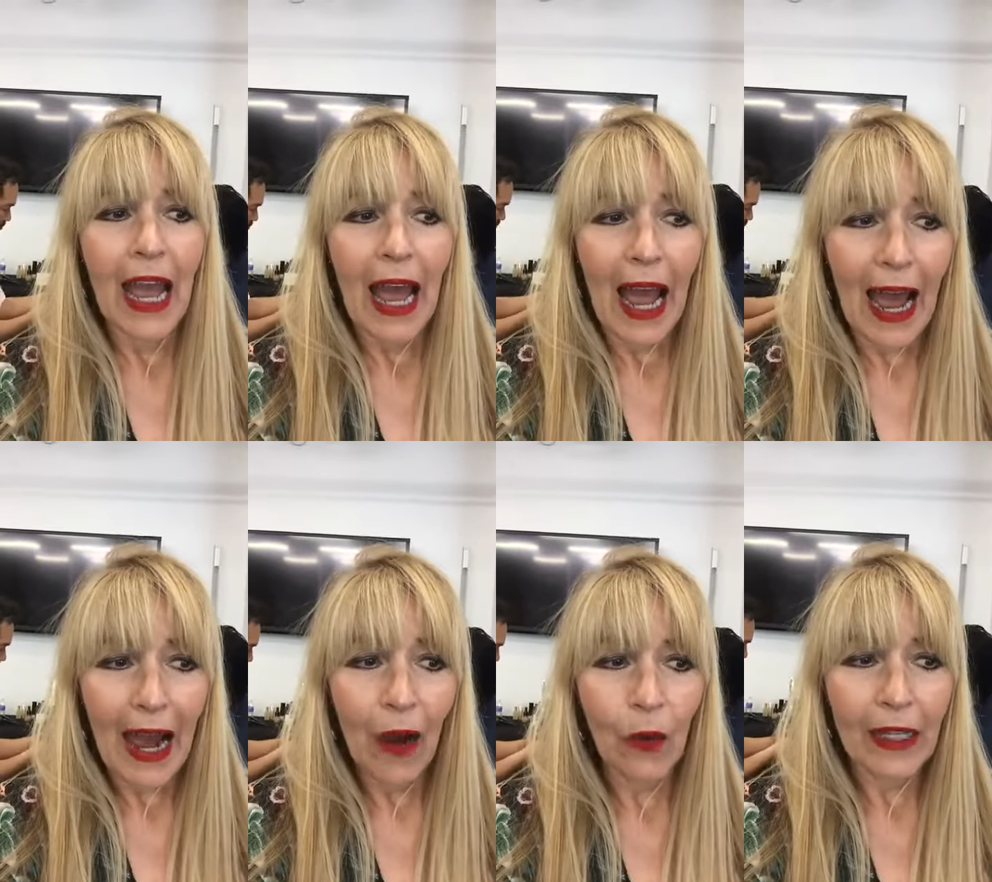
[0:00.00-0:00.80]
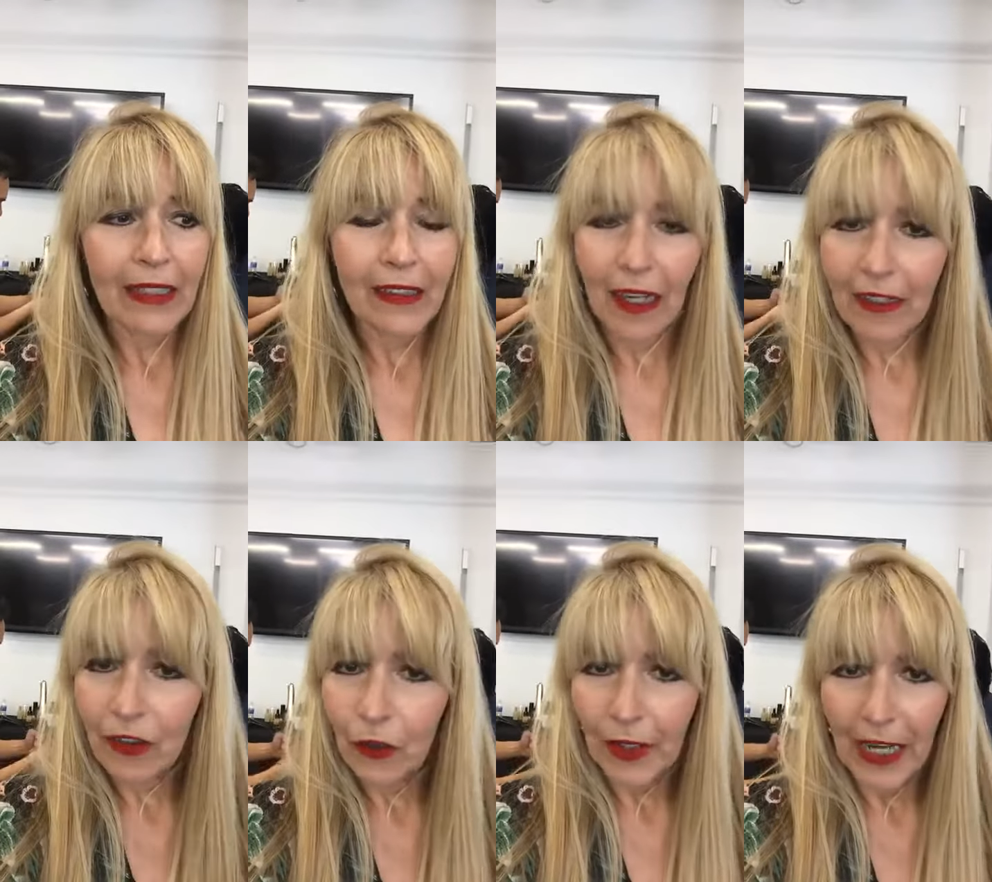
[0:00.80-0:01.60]
how it
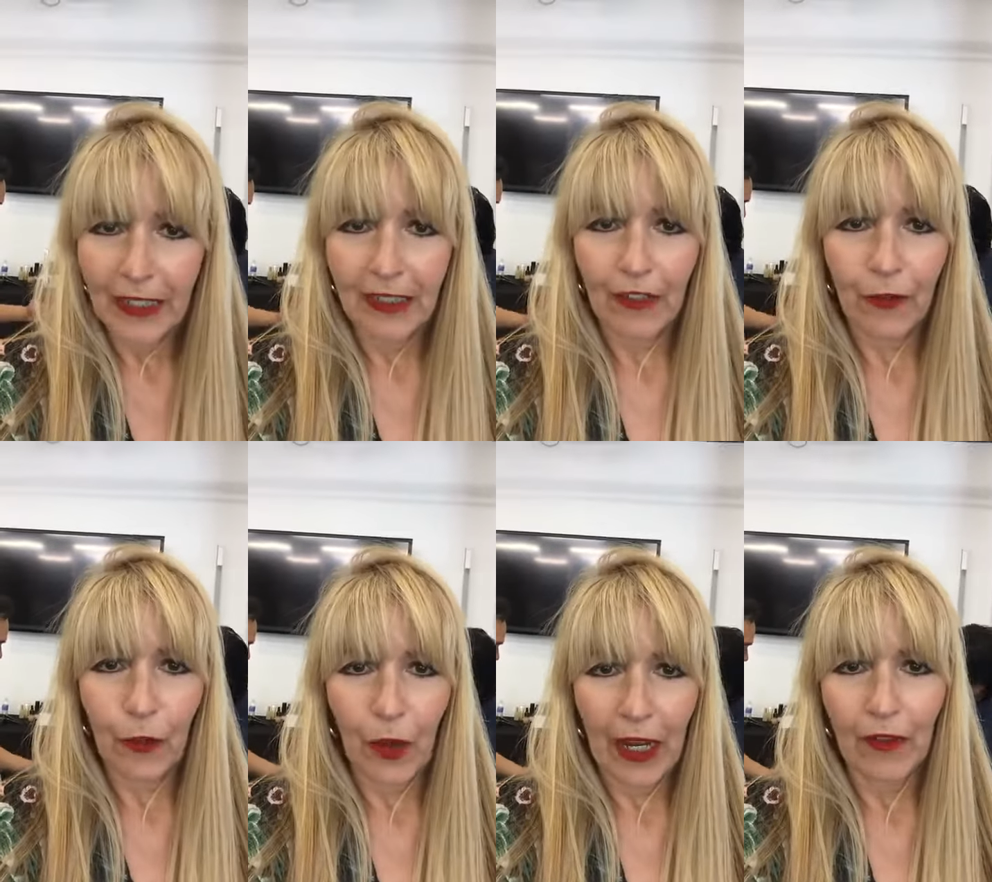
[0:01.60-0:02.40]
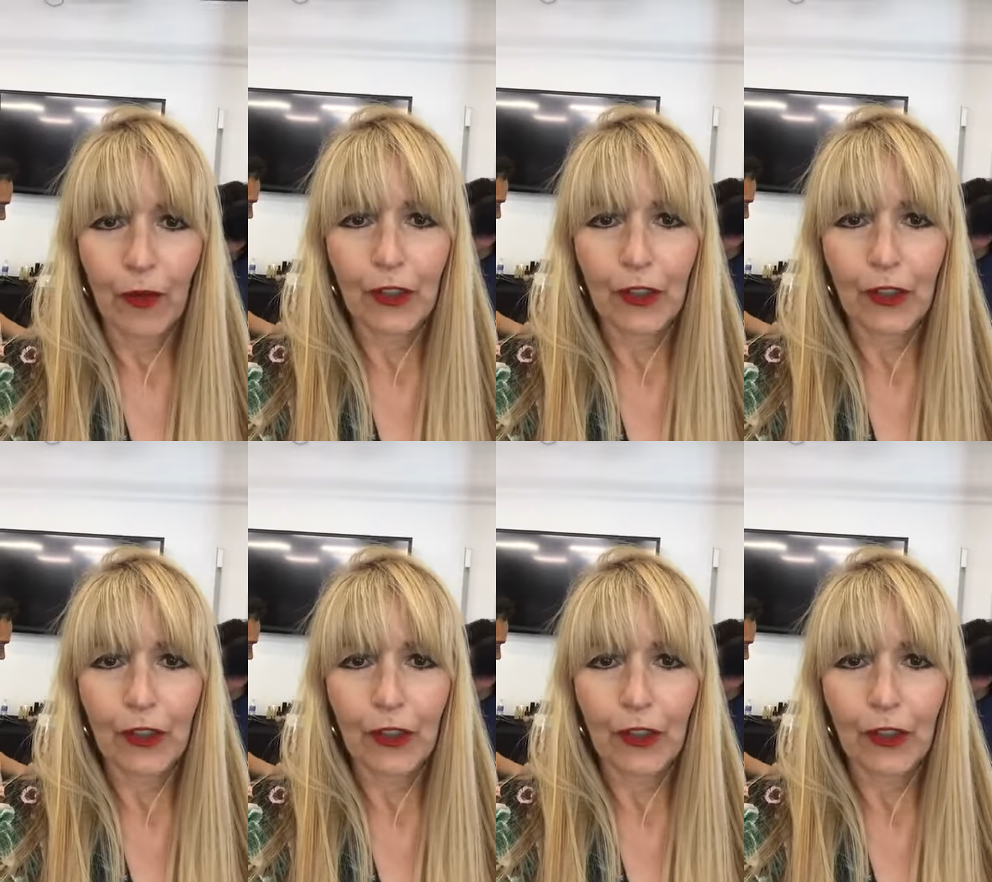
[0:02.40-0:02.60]
does create a different wave